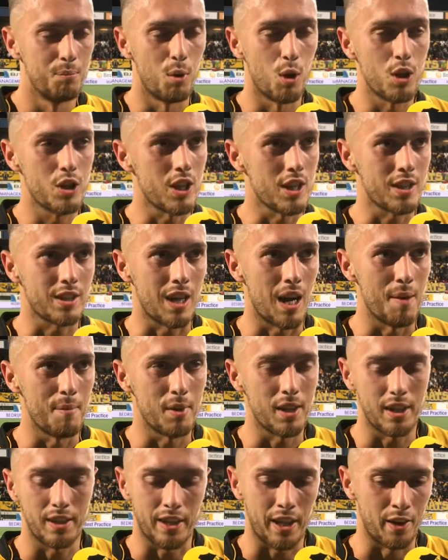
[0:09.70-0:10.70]
ball just
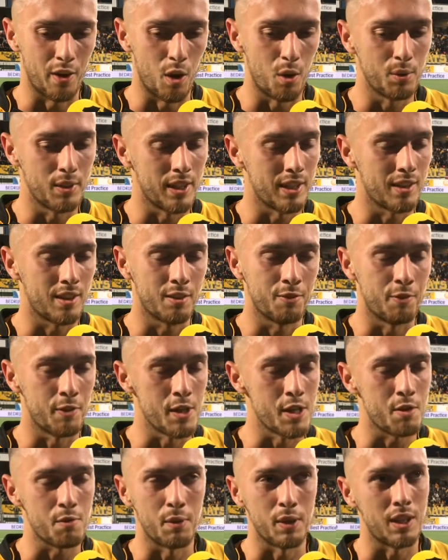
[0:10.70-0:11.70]
coming, and I know that
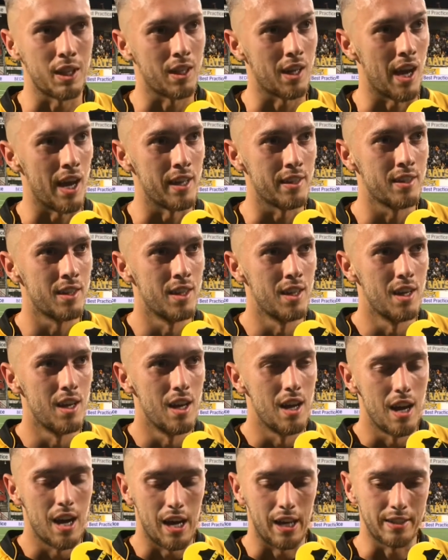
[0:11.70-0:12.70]
first with his head,
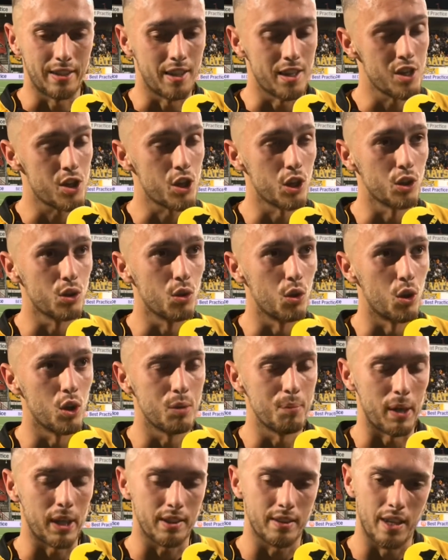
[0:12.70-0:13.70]
I didn't shoot
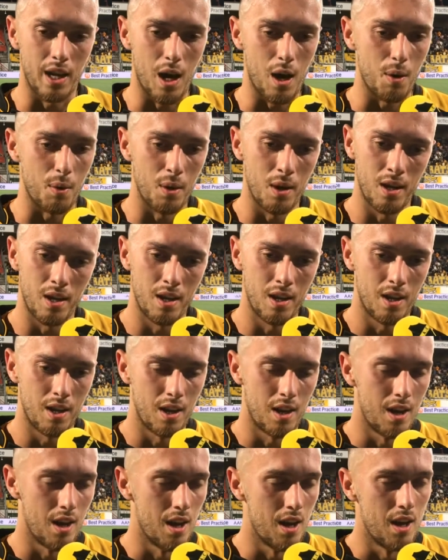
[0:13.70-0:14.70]
good, but now
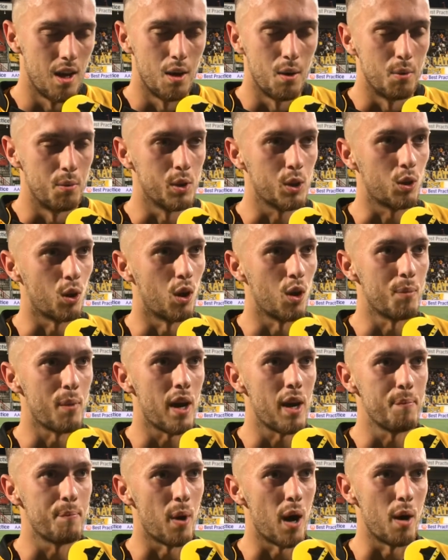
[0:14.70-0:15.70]
with all
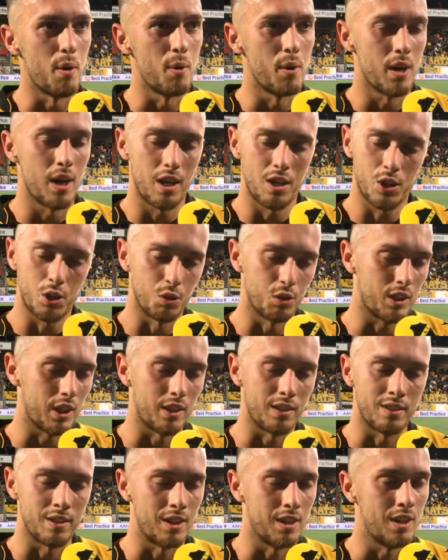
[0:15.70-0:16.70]
my power I shoot
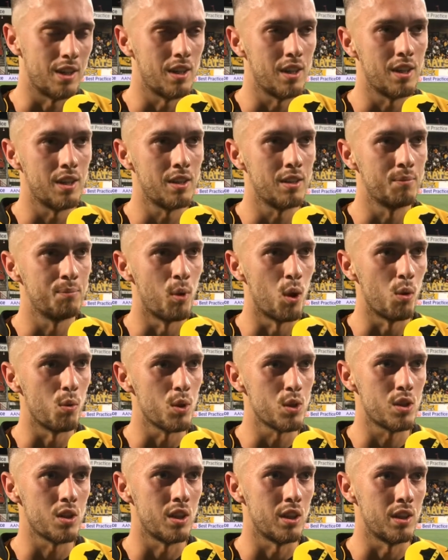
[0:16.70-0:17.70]
and the ball
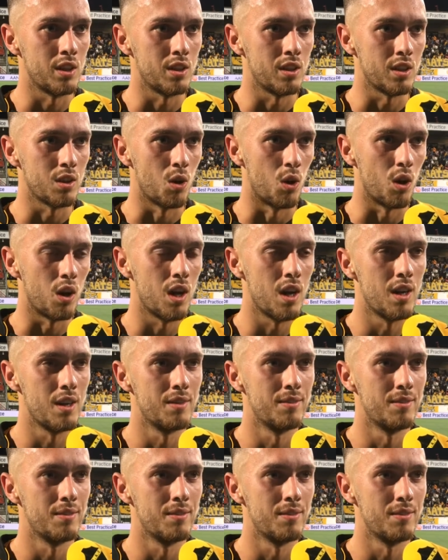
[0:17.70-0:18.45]
was in a goal.